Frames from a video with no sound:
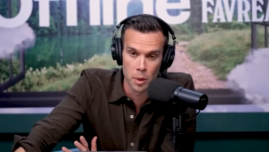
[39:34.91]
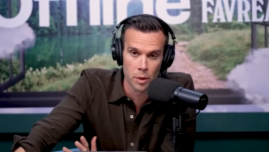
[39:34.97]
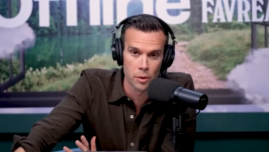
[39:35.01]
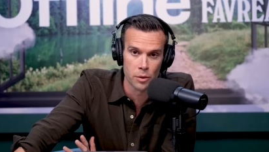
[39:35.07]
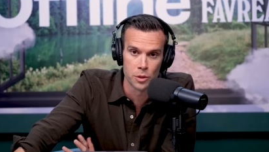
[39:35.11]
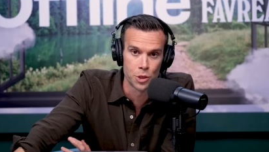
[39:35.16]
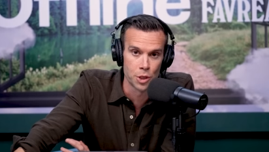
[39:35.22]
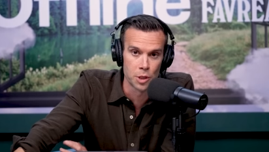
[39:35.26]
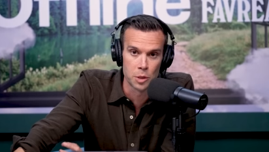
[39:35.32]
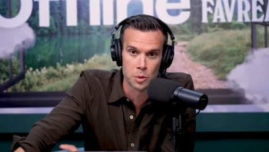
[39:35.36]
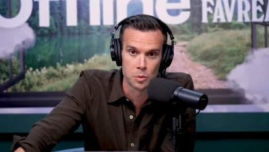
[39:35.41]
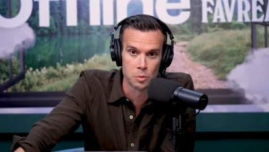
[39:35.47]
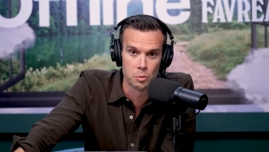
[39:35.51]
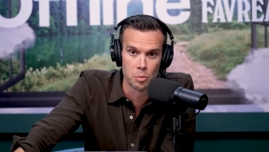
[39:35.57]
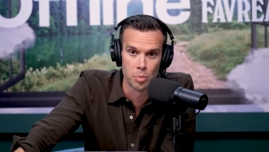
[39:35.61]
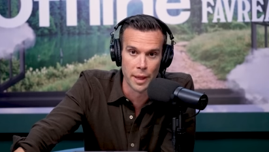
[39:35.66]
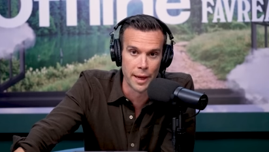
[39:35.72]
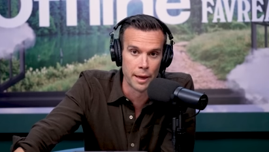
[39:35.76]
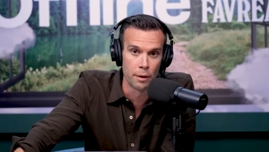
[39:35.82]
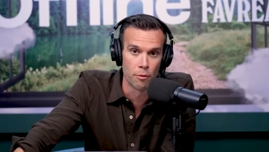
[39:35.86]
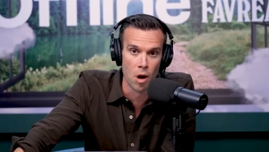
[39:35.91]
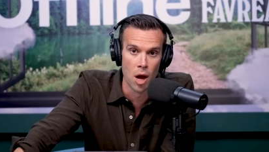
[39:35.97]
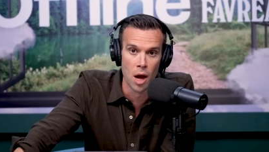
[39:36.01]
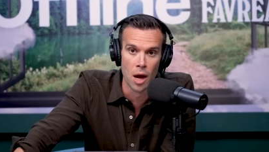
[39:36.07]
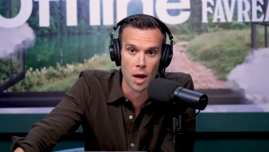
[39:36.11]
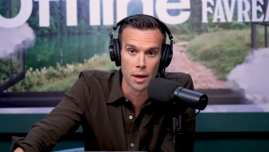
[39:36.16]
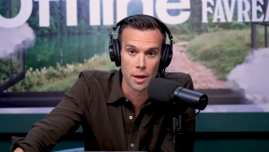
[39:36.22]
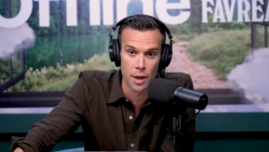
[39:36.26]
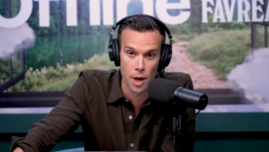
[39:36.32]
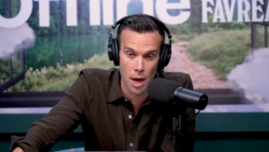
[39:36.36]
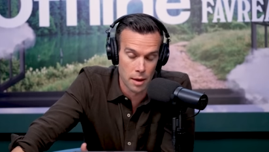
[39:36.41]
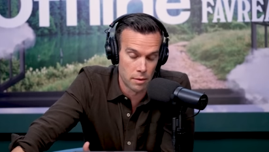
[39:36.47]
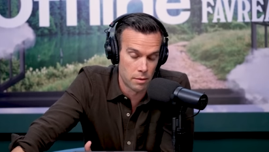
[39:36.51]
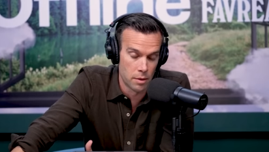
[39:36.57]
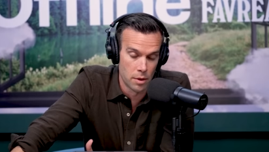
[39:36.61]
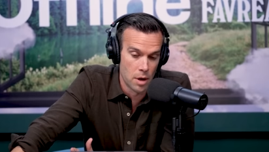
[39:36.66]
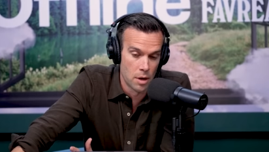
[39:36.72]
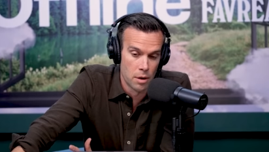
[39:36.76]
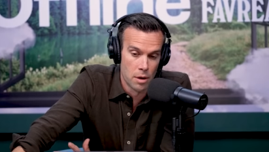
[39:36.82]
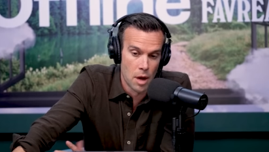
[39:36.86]
or just plain wrong, not
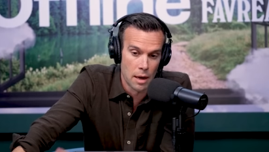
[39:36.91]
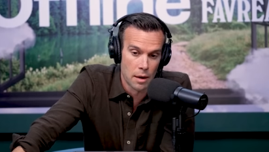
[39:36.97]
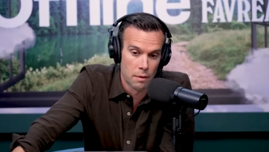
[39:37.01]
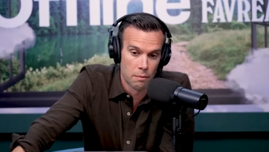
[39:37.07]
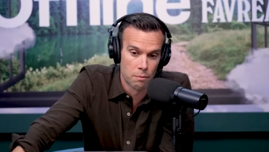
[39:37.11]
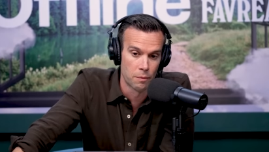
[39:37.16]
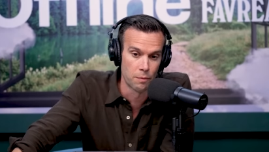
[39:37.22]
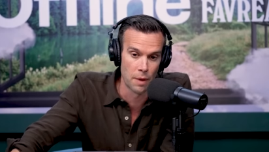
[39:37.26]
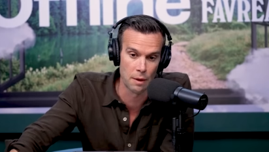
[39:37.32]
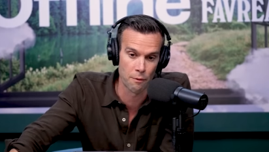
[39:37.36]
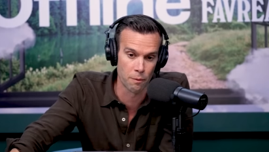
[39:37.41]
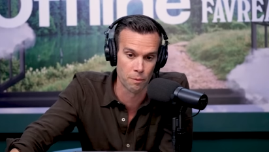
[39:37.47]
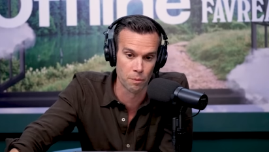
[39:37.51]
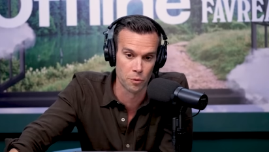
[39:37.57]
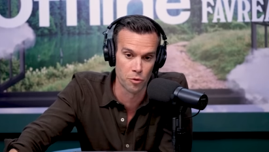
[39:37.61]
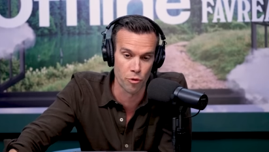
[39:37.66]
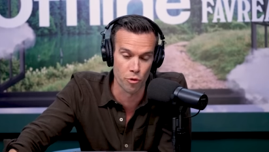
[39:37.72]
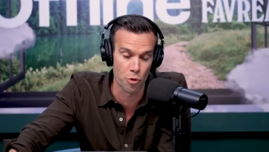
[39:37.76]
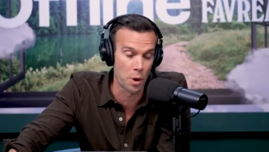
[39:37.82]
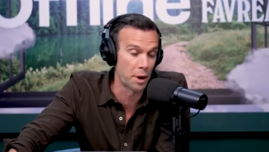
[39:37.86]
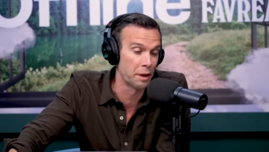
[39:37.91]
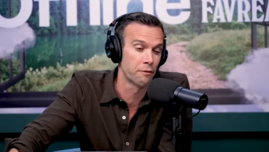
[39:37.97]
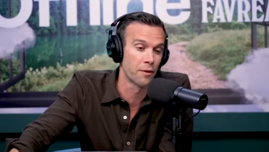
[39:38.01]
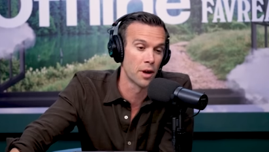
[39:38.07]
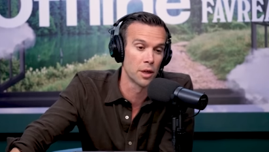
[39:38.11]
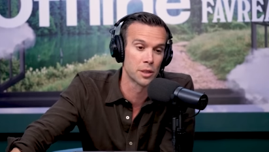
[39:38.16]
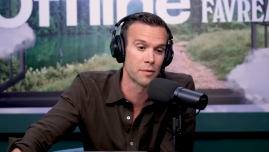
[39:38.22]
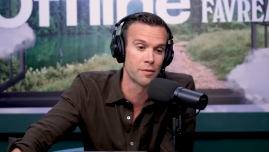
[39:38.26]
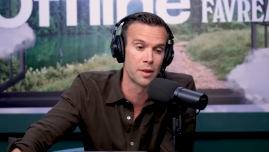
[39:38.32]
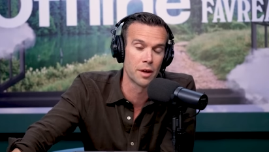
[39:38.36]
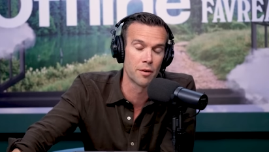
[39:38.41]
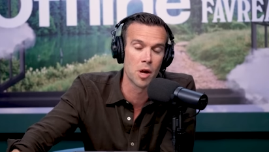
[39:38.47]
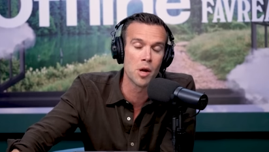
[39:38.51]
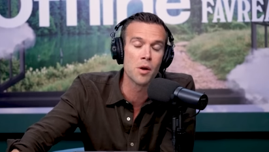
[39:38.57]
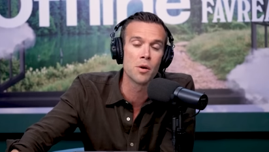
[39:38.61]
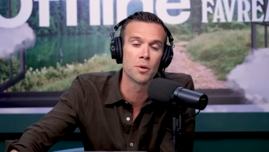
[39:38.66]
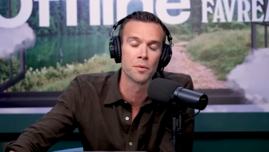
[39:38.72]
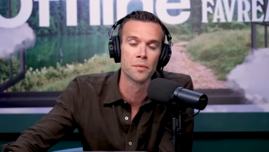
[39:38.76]
not yeah. through any fault of their own.